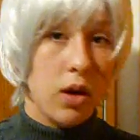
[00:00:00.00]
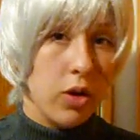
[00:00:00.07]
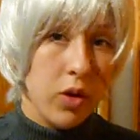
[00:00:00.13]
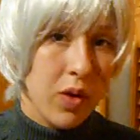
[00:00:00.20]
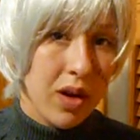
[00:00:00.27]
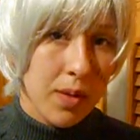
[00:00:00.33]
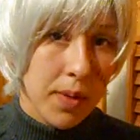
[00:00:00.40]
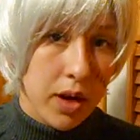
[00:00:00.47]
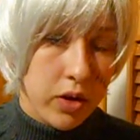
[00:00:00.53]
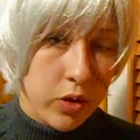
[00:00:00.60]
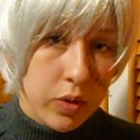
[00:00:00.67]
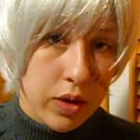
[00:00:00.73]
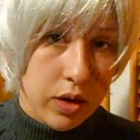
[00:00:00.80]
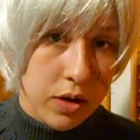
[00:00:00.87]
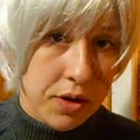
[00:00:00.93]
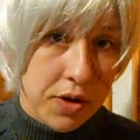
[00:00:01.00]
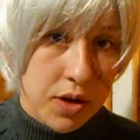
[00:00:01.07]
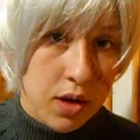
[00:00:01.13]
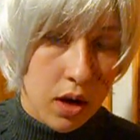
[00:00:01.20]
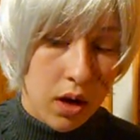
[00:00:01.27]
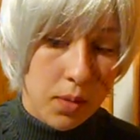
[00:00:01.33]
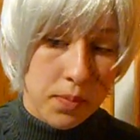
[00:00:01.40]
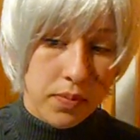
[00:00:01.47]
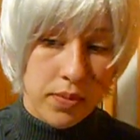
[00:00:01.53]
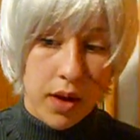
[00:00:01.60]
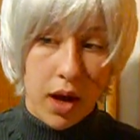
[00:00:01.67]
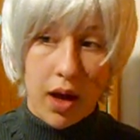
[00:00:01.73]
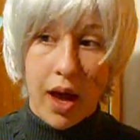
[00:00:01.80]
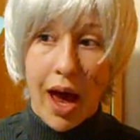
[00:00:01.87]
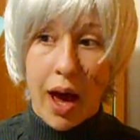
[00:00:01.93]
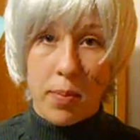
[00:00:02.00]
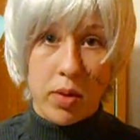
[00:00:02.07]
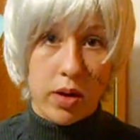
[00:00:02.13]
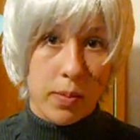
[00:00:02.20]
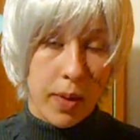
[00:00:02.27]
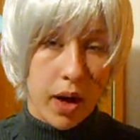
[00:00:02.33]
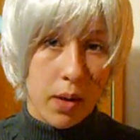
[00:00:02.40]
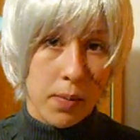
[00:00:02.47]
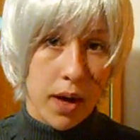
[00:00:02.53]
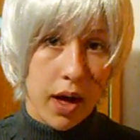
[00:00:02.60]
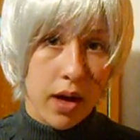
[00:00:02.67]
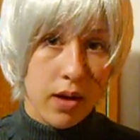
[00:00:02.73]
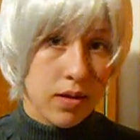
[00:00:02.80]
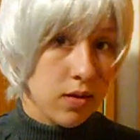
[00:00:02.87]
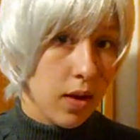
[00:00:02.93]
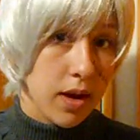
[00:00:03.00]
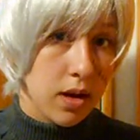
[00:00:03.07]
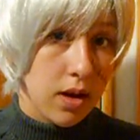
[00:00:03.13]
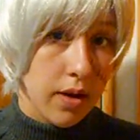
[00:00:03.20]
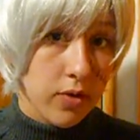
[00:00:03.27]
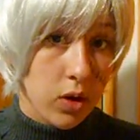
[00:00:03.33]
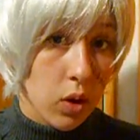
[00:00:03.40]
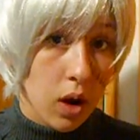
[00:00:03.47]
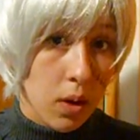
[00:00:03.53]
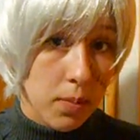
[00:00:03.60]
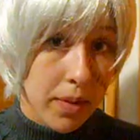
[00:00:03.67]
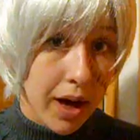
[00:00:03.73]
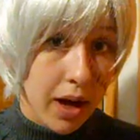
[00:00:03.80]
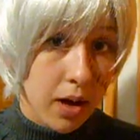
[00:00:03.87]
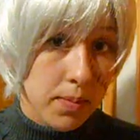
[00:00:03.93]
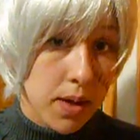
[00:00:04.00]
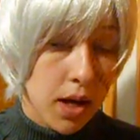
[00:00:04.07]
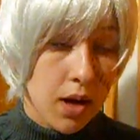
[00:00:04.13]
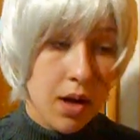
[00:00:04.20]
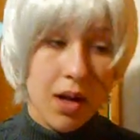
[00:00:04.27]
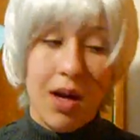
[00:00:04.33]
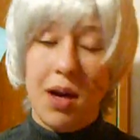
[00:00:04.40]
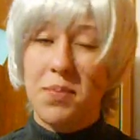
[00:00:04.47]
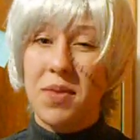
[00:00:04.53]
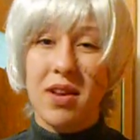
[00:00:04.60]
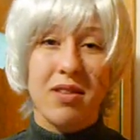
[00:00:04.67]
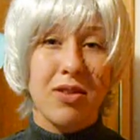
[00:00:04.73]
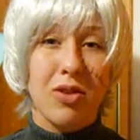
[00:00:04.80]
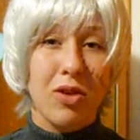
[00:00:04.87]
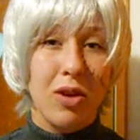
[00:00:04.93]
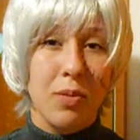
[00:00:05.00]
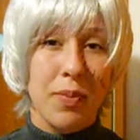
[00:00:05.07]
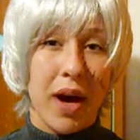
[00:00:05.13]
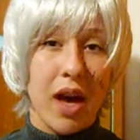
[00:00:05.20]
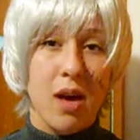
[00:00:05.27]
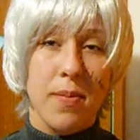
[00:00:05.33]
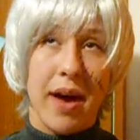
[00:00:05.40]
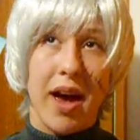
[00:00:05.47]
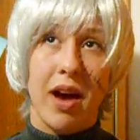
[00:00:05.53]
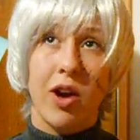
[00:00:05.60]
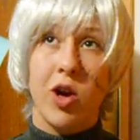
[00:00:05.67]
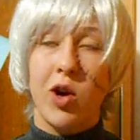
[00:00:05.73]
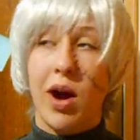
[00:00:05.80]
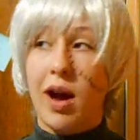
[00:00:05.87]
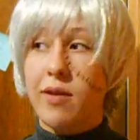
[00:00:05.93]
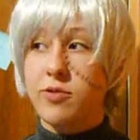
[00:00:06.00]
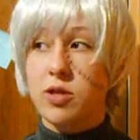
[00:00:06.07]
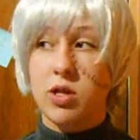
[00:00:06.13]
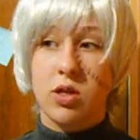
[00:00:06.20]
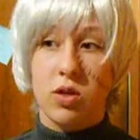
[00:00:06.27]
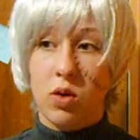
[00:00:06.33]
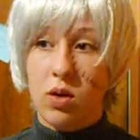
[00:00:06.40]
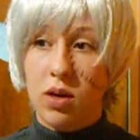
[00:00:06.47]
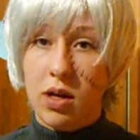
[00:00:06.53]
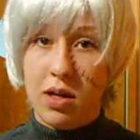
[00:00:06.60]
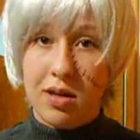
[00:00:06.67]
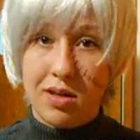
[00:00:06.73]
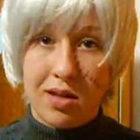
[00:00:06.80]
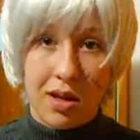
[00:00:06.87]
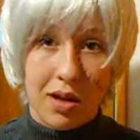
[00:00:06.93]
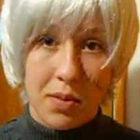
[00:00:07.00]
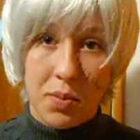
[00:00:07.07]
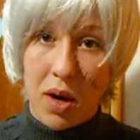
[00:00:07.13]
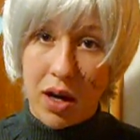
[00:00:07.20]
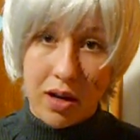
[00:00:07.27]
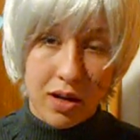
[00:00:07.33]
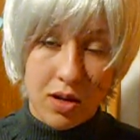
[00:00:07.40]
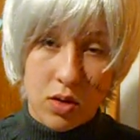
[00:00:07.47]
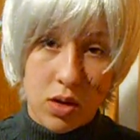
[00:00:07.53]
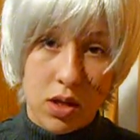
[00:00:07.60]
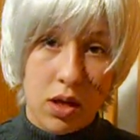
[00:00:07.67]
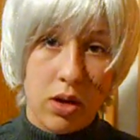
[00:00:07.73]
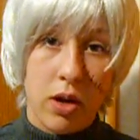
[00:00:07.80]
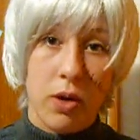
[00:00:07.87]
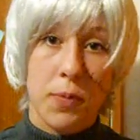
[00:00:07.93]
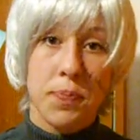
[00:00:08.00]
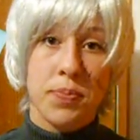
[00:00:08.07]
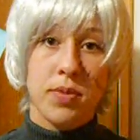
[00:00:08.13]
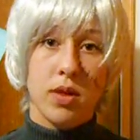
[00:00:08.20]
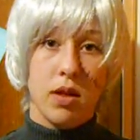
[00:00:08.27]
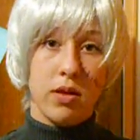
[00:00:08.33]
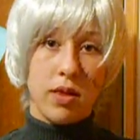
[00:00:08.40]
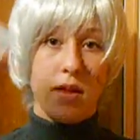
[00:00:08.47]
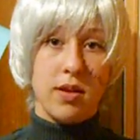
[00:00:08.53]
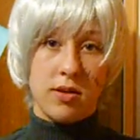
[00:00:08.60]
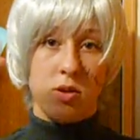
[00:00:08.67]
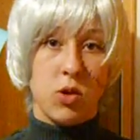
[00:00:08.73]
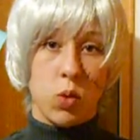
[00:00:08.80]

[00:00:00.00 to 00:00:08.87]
You get them on New Year's. I happened upon mine, so I didn't have to go out and buy them. I'm guessing you can buy them at craft stores, party stores, I don't know. They're the things that you